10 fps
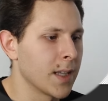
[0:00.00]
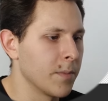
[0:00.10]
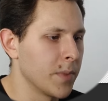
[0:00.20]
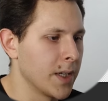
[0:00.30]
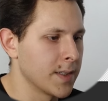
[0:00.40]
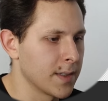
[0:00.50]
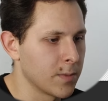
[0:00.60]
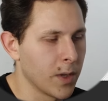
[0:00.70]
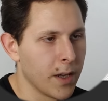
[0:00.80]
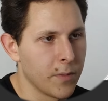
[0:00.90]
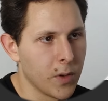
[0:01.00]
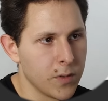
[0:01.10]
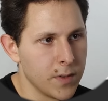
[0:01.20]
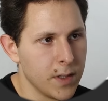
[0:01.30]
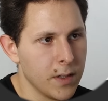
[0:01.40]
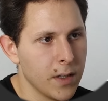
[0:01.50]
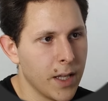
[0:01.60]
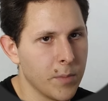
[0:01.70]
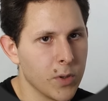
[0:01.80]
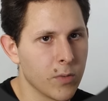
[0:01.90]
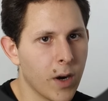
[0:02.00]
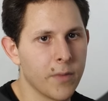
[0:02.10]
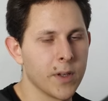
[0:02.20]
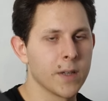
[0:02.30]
same place as we have on the label graphic.